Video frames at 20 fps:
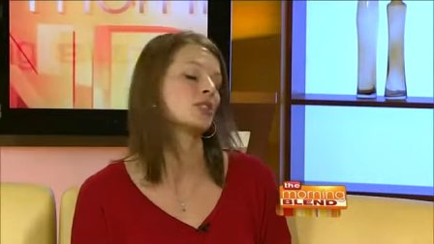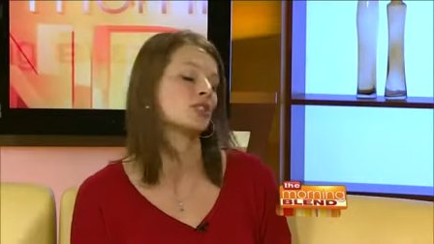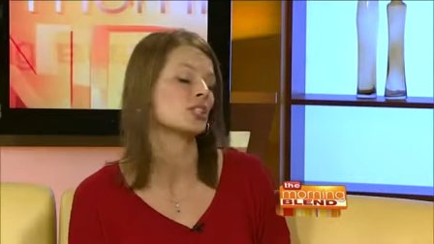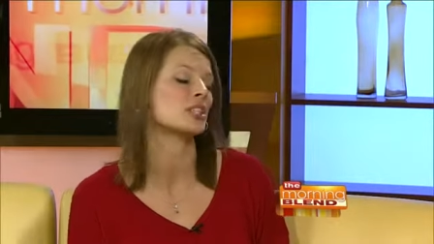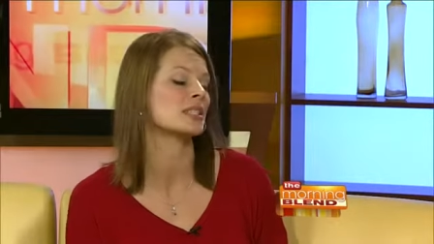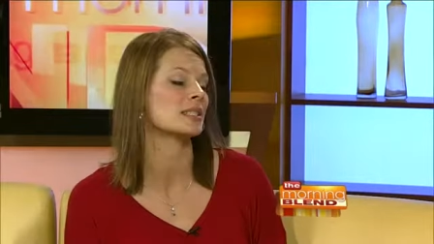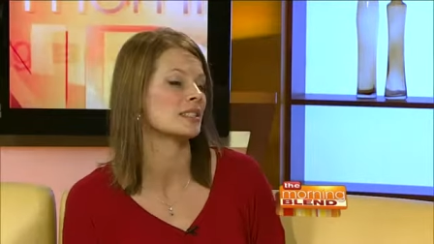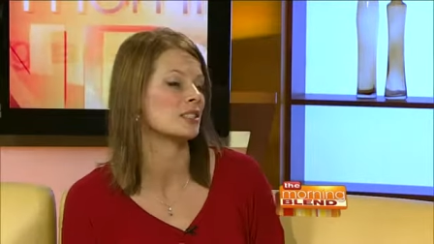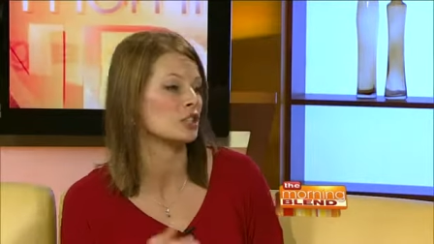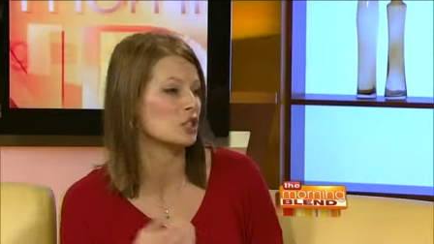It's
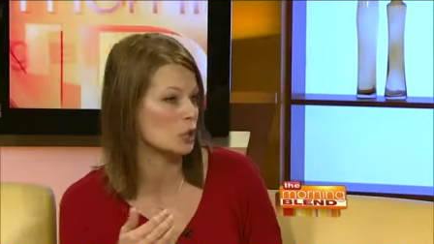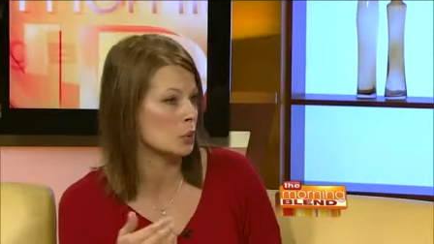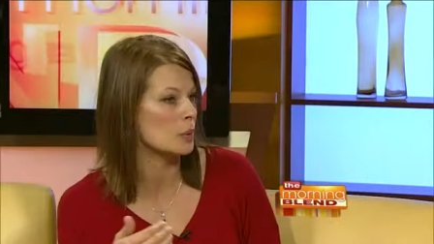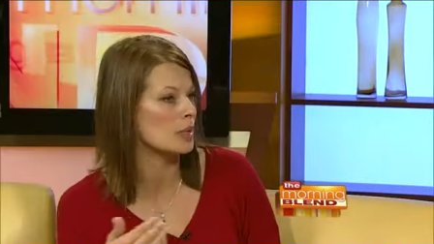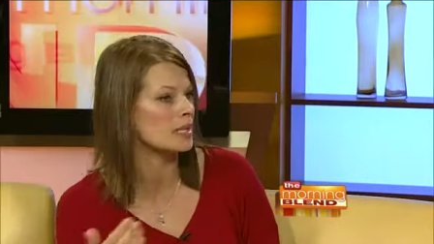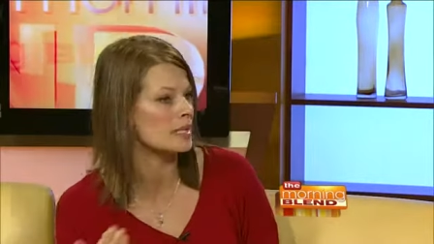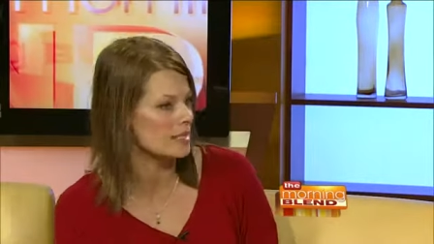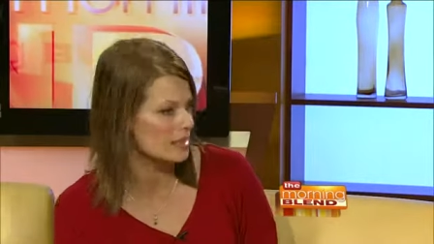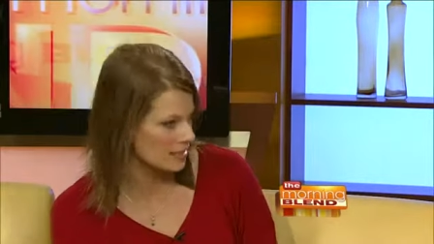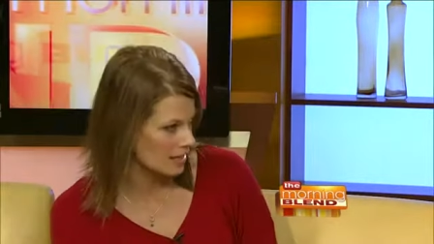just
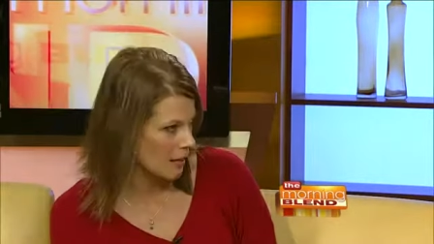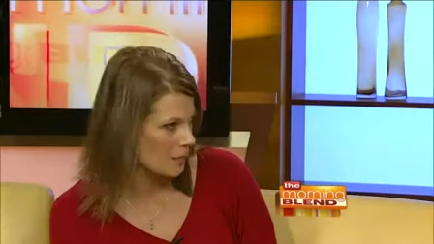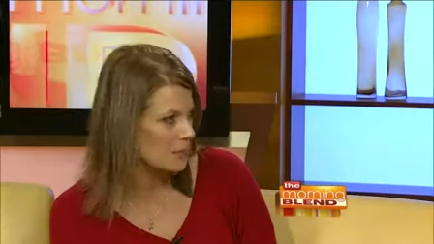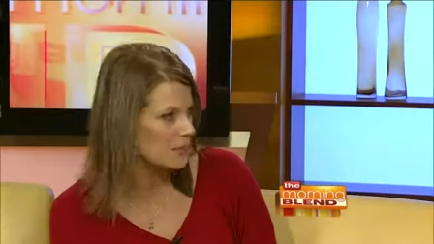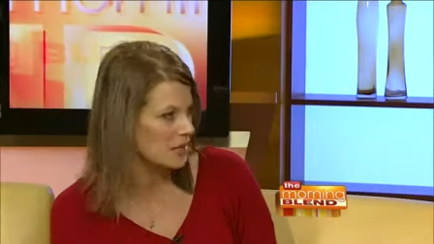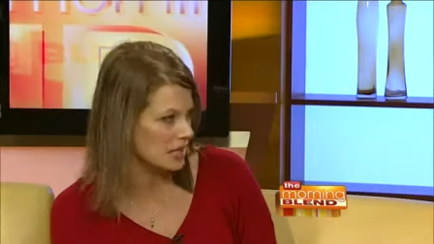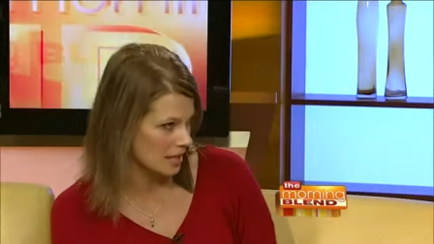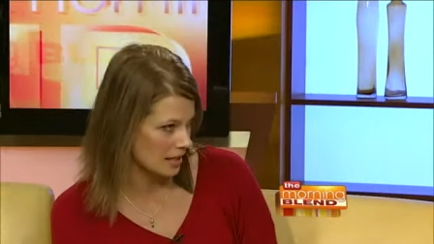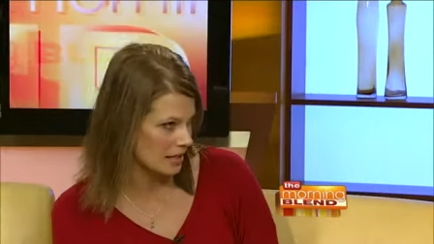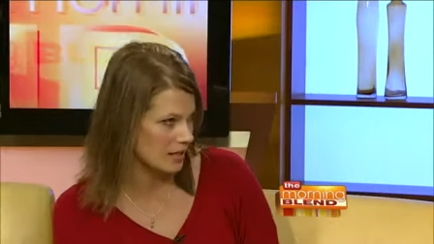doing
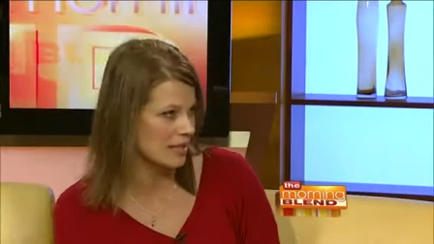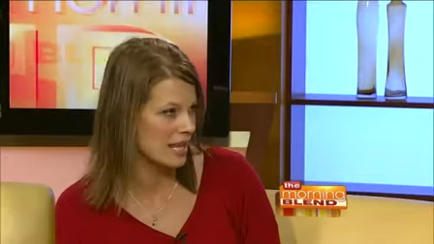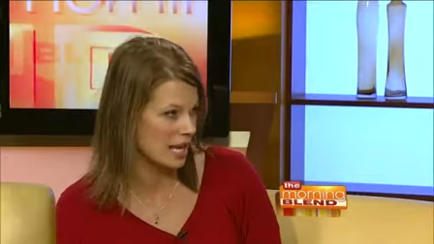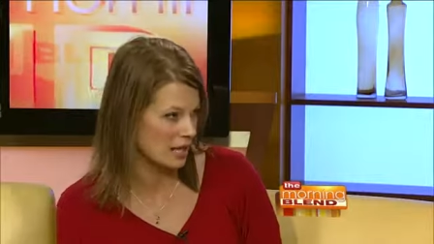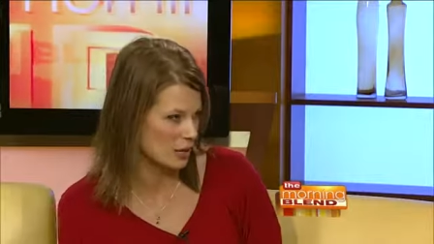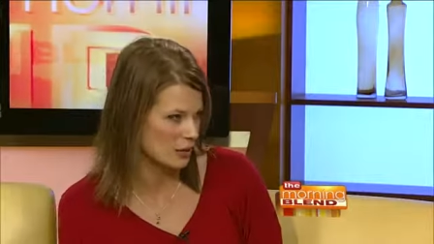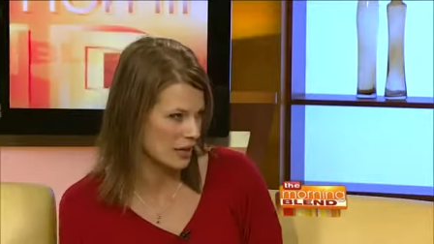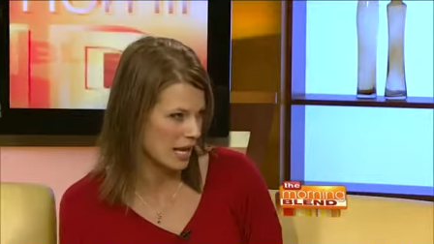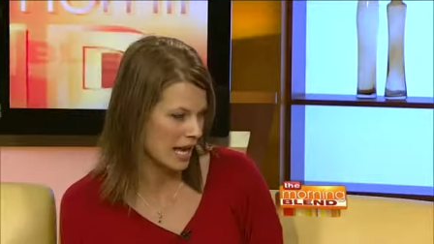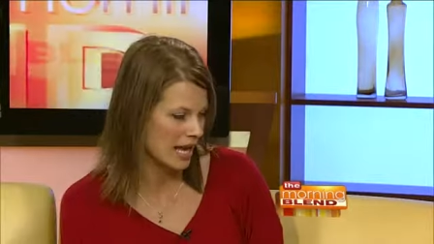something
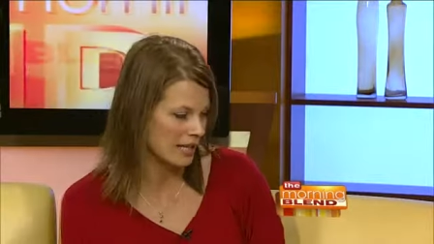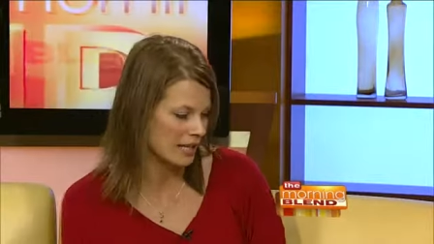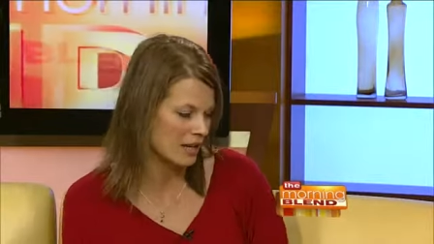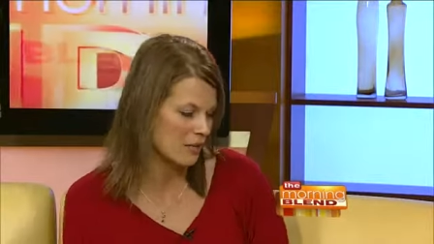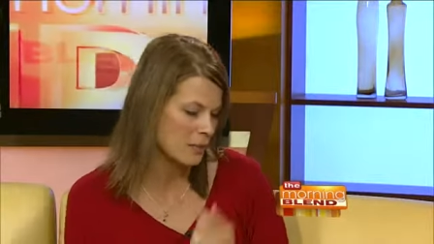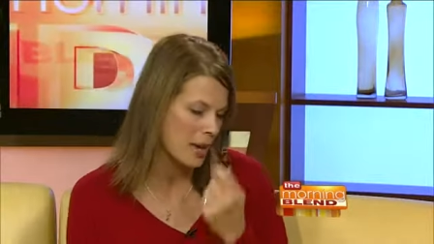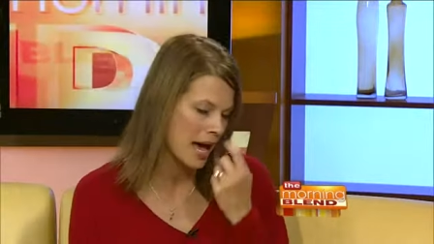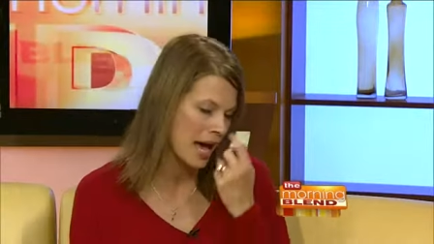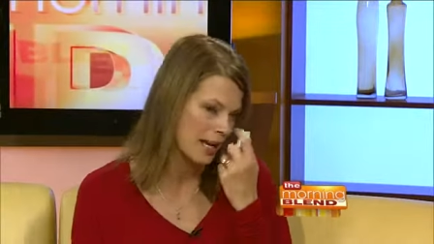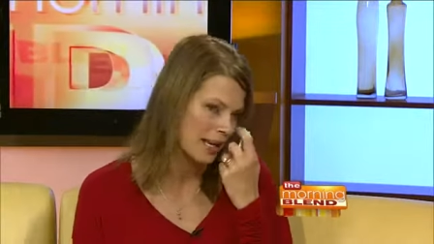that you can mm -hmm.
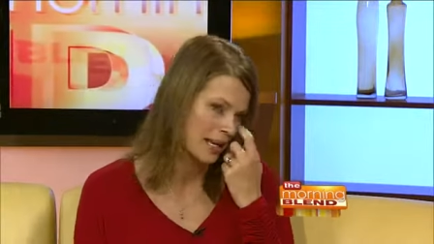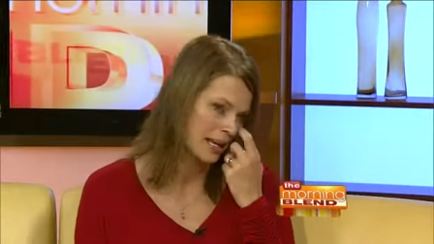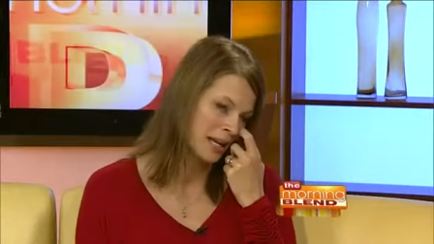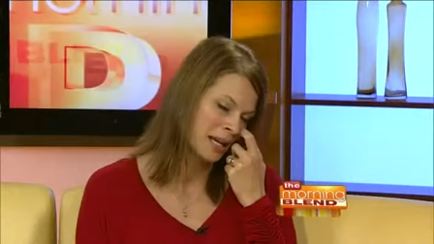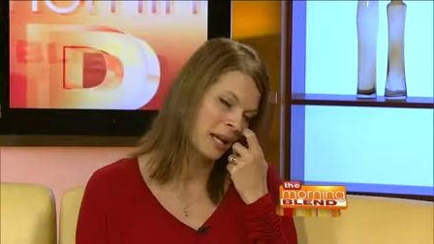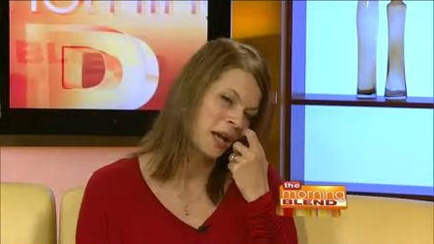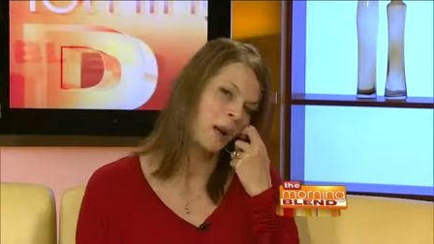get mm-hmm. back.